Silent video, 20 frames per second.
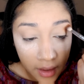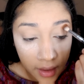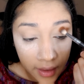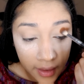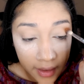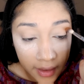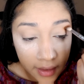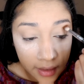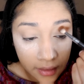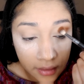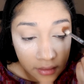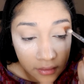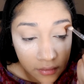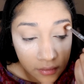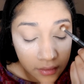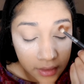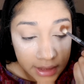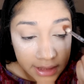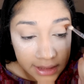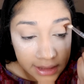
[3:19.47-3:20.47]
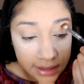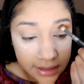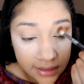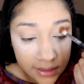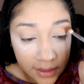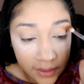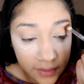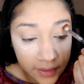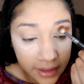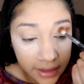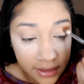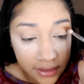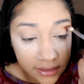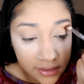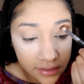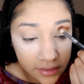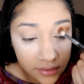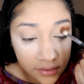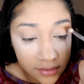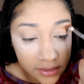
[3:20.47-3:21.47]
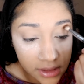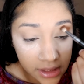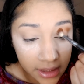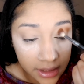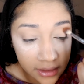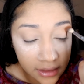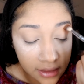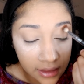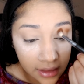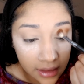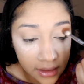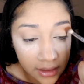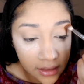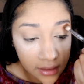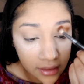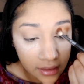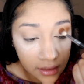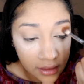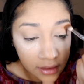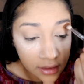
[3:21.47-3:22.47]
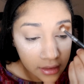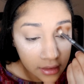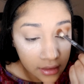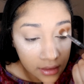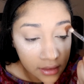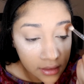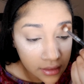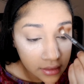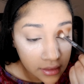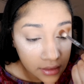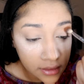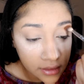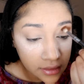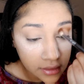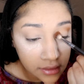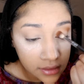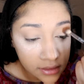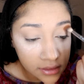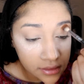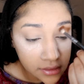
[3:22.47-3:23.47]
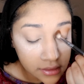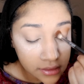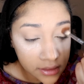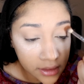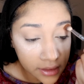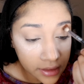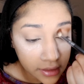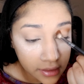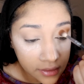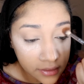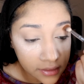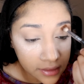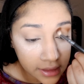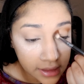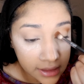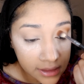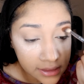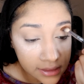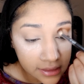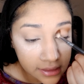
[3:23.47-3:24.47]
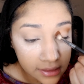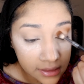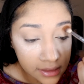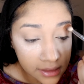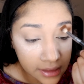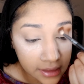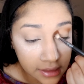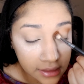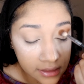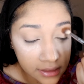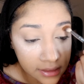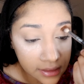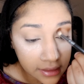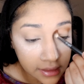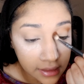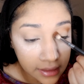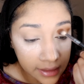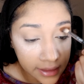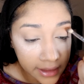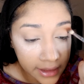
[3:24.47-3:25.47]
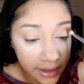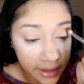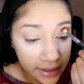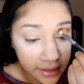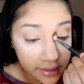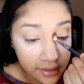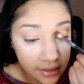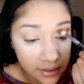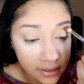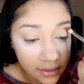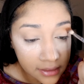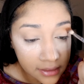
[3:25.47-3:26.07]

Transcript: And we're just going to gently circle this into the lid,